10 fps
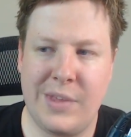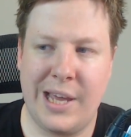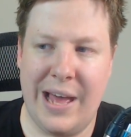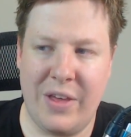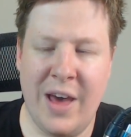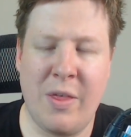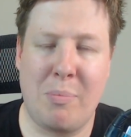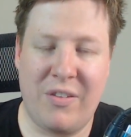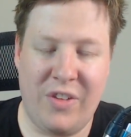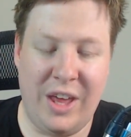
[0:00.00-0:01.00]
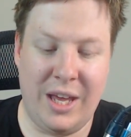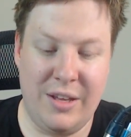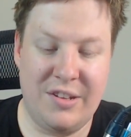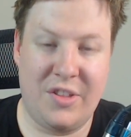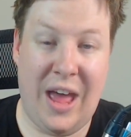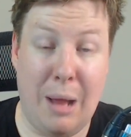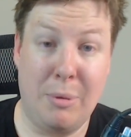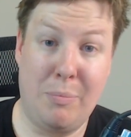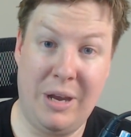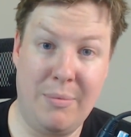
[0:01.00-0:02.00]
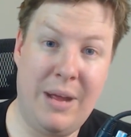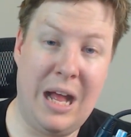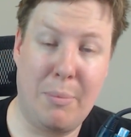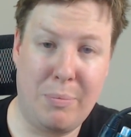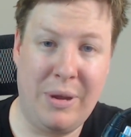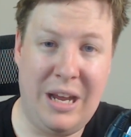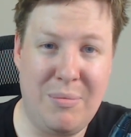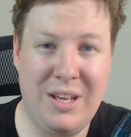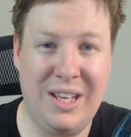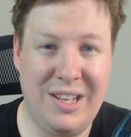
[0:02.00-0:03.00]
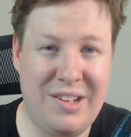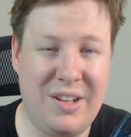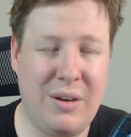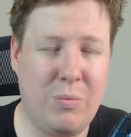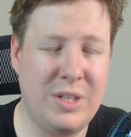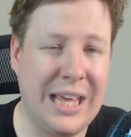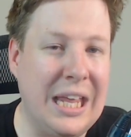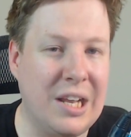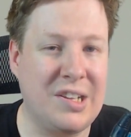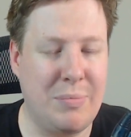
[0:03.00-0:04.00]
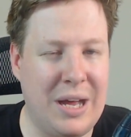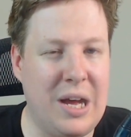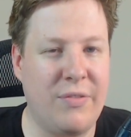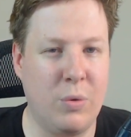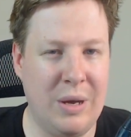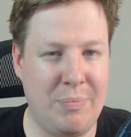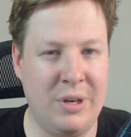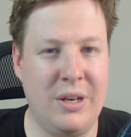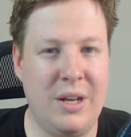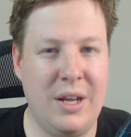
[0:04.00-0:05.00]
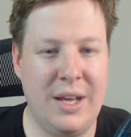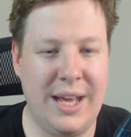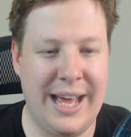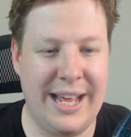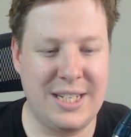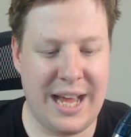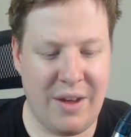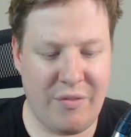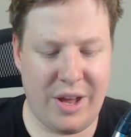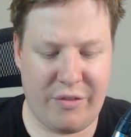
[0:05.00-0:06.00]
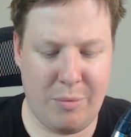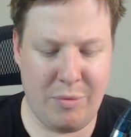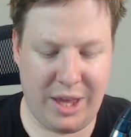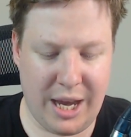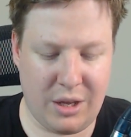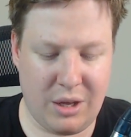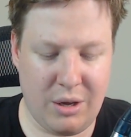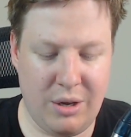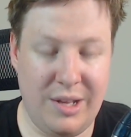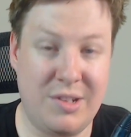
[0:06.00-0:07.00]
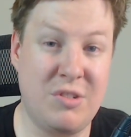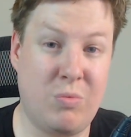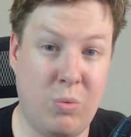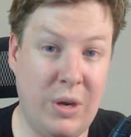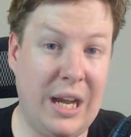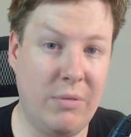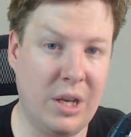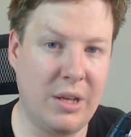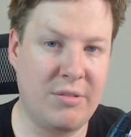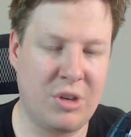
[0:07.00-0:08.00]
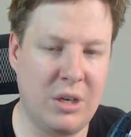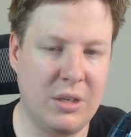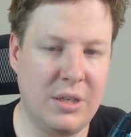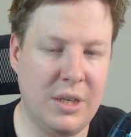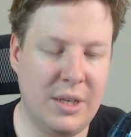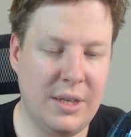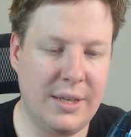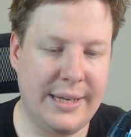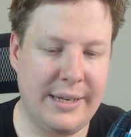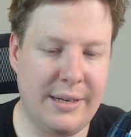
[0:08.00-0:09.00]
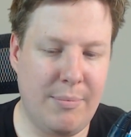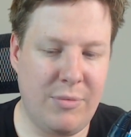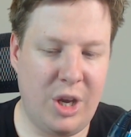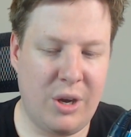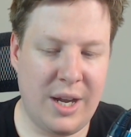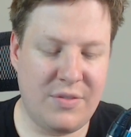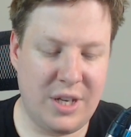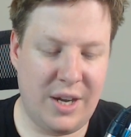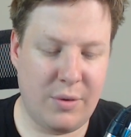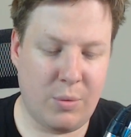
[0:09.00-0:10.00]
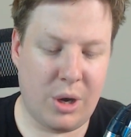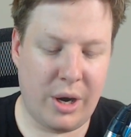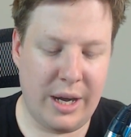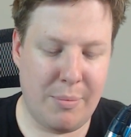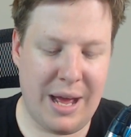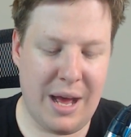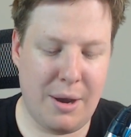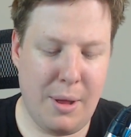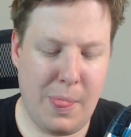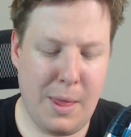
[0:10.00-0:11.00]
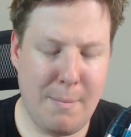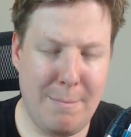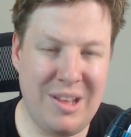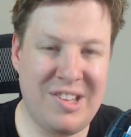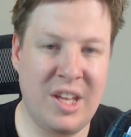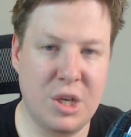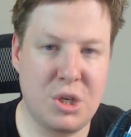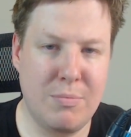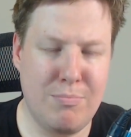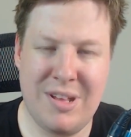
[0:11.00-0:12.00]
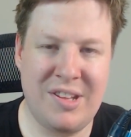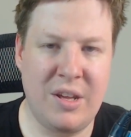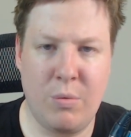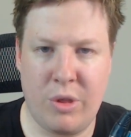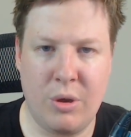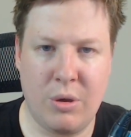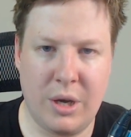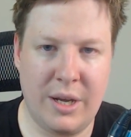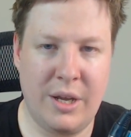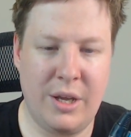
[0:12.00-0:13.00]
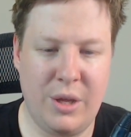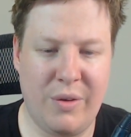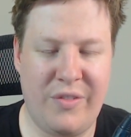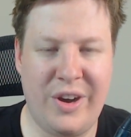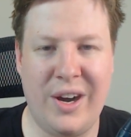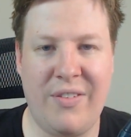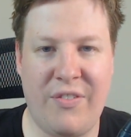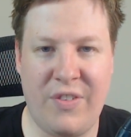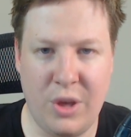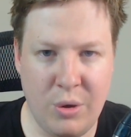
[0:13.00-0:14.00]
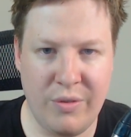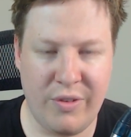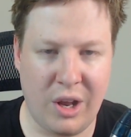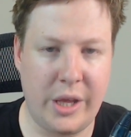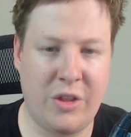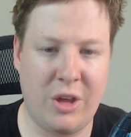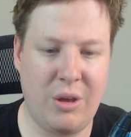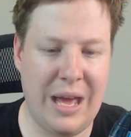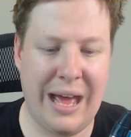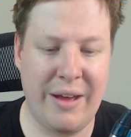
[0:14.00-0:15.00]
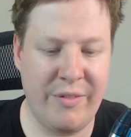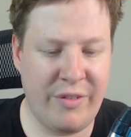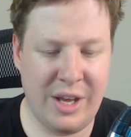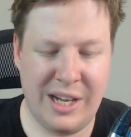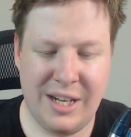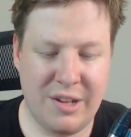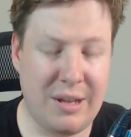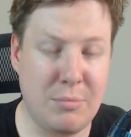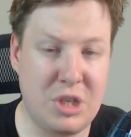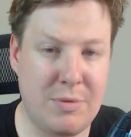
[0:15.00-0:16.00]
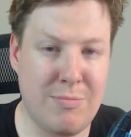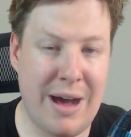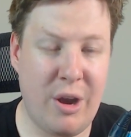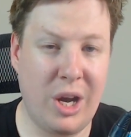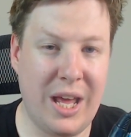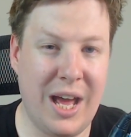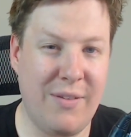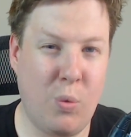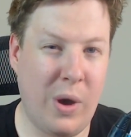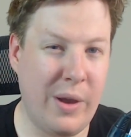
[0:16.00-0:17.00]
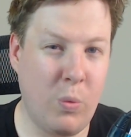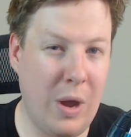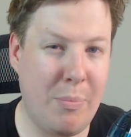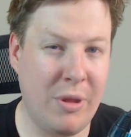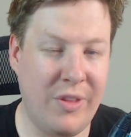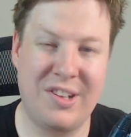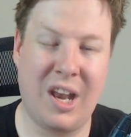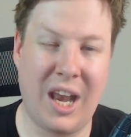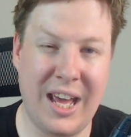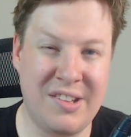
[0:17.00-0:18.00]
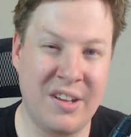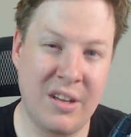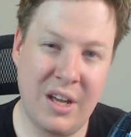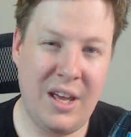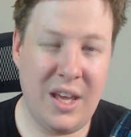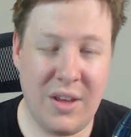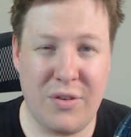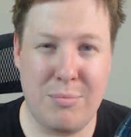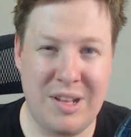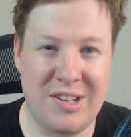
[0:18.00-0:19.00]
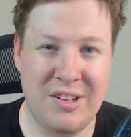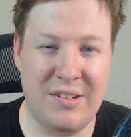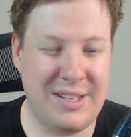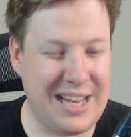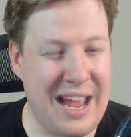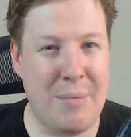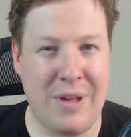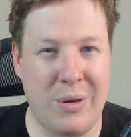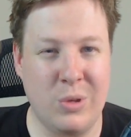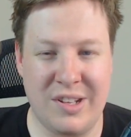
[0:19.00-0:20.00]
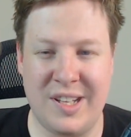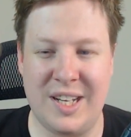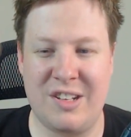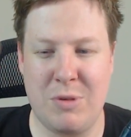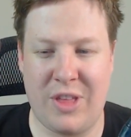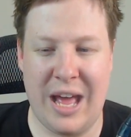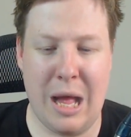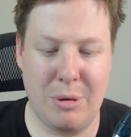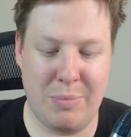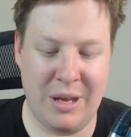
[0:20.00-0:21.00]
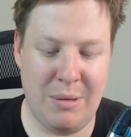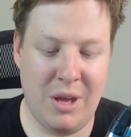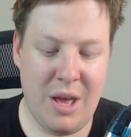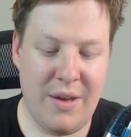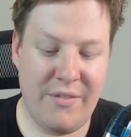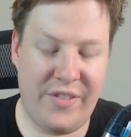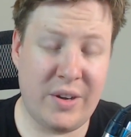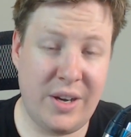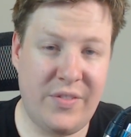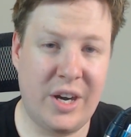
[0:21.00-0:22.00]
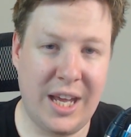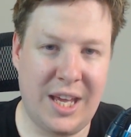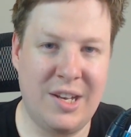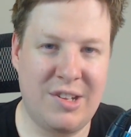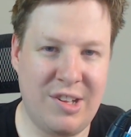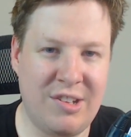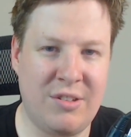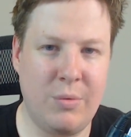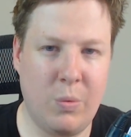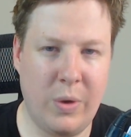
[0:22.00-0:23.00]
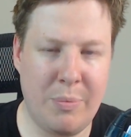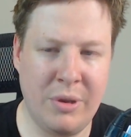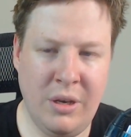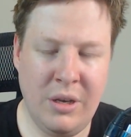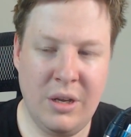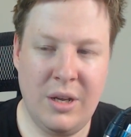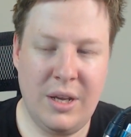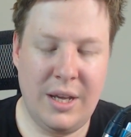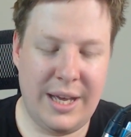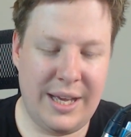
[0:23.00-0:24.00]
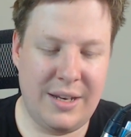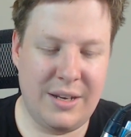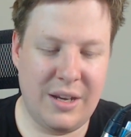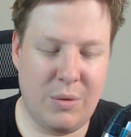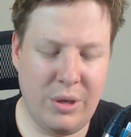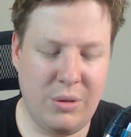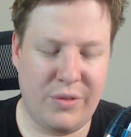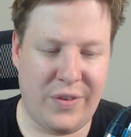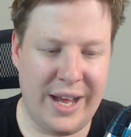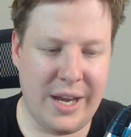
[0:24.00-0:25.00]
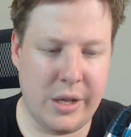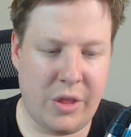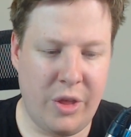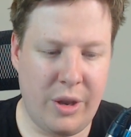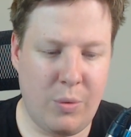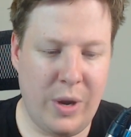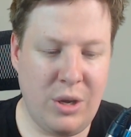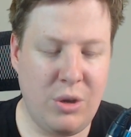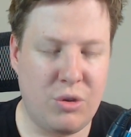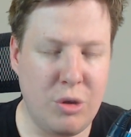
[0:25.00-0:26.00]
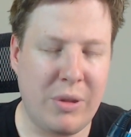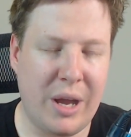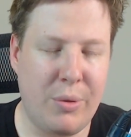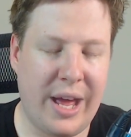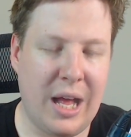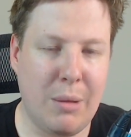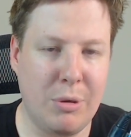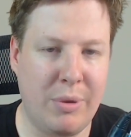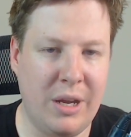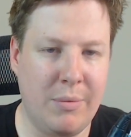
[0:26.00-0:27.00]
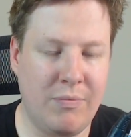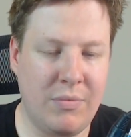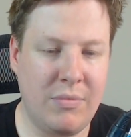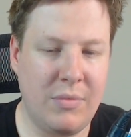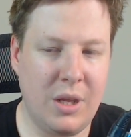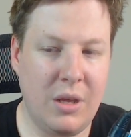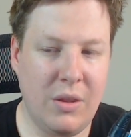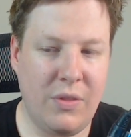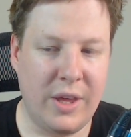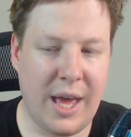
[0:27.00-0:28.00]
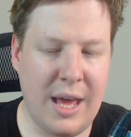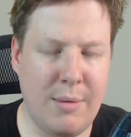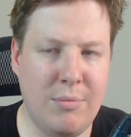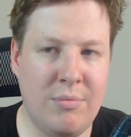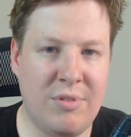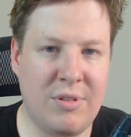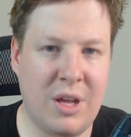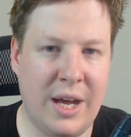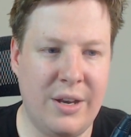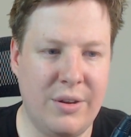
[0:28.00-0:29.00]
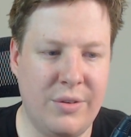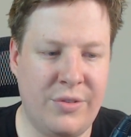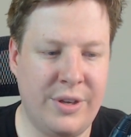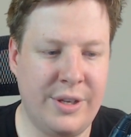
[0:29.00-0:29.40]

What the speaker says: And the other big thing is the halberd beam. Halberd beam is a ridiculously powerful weapon, and to have that from the get-go is just really, really strong. You don't have to ever worry about missing with your very few volleys that you have. Some ships might only have one weapon that's a laser. If it misses, damn, that really sucks. But the halberd beam, very, very consistent weapon. And what you'll find is that when you do play with a halberd beam, the game's kind of